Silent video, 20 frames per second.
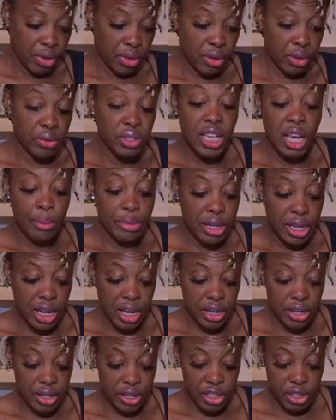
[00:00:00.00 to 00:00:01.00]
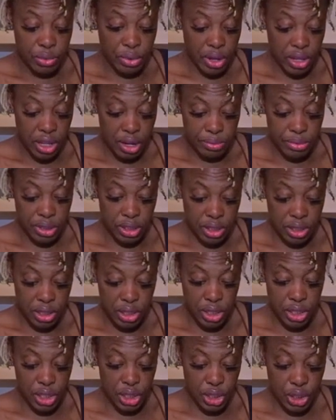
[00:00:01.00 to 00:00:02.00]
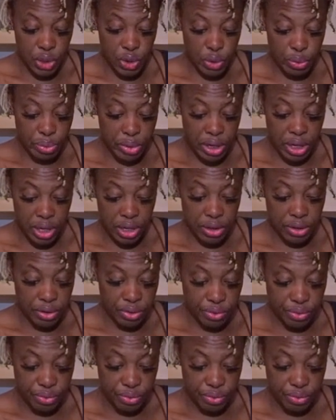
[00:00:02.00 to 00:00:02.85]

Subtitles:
Those come in handy as well. I'm just going to scoop it in.